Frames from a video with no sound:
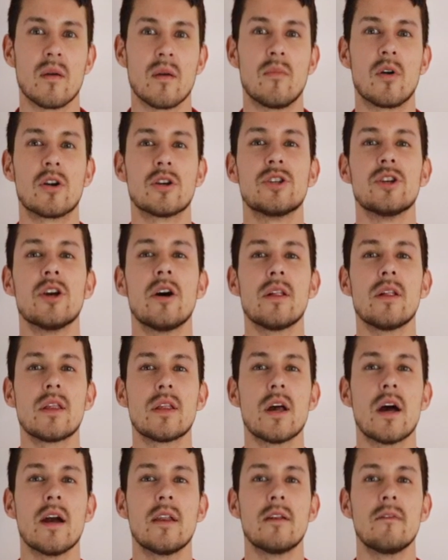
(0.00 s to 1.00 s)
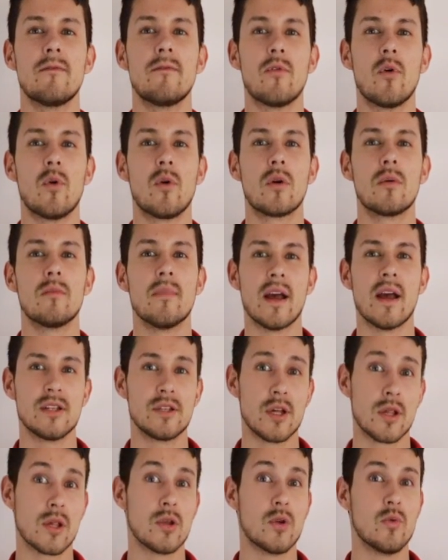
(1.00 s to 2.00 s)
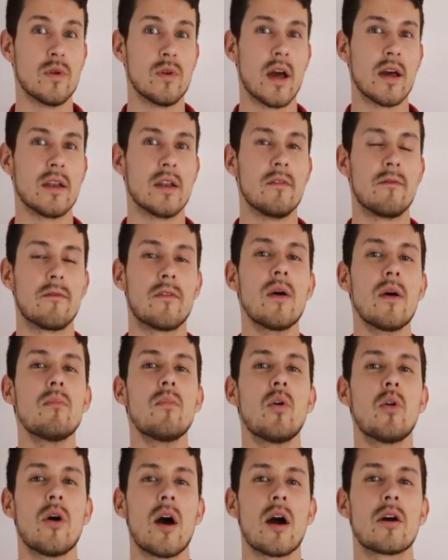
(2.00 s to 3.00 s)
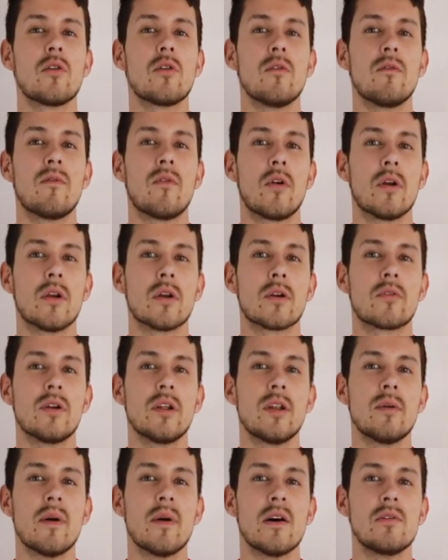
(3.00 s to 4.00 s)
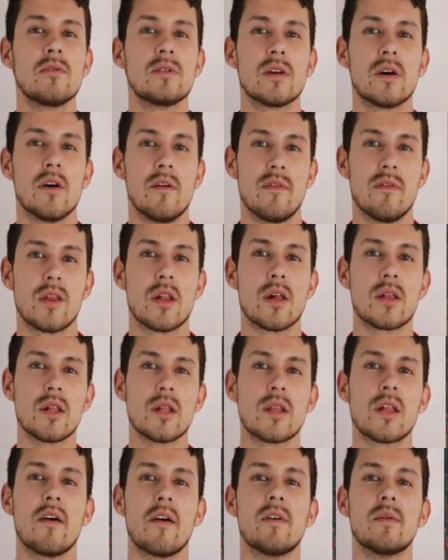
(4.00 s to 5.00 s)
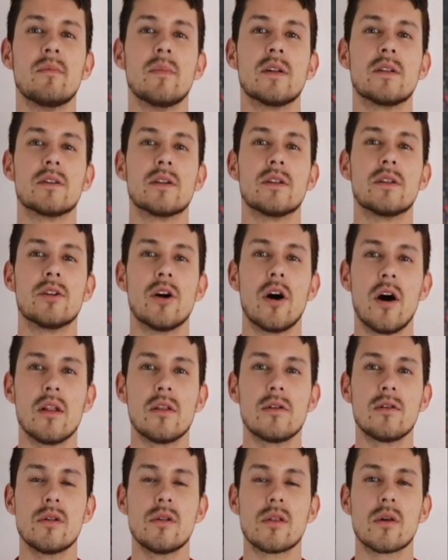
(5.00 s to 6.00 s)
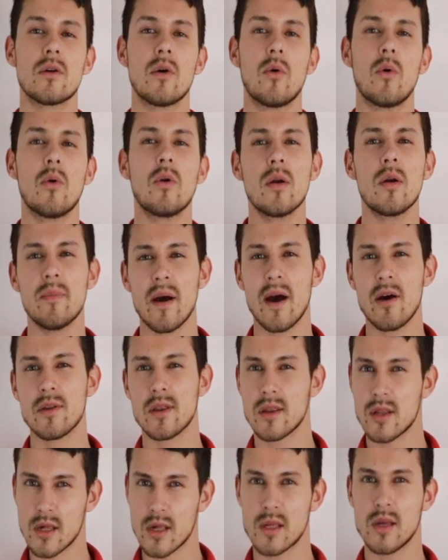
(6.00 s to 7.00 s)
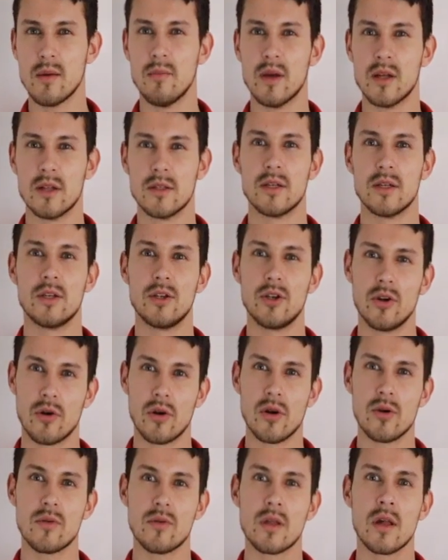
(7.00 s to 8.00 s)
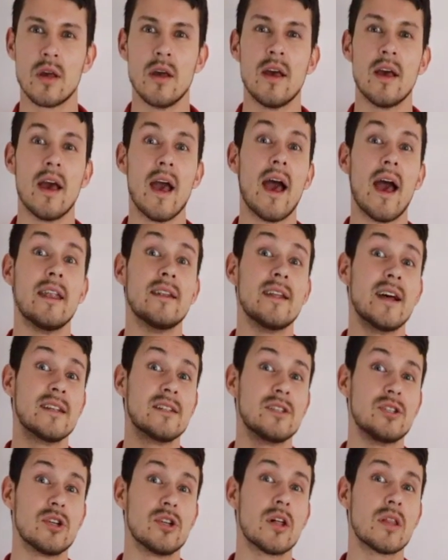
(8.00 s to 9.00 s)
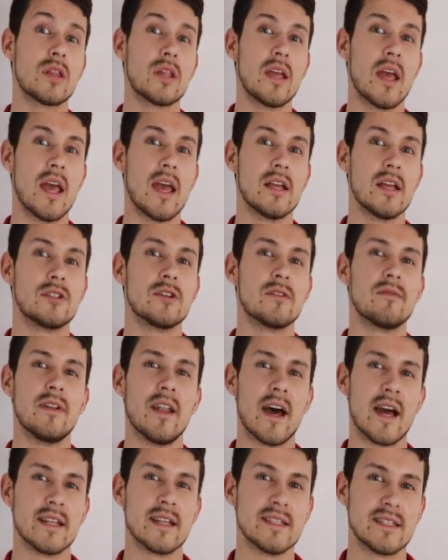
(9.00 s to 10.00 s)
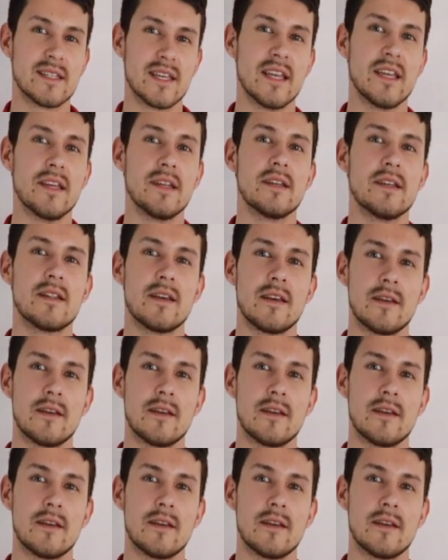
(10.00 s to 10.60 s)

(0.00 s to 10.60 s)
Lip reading: Martial signed for Manchester United from Monaco for an agreed amount of $67 million, or about 60 million euros, and at just the age of 19.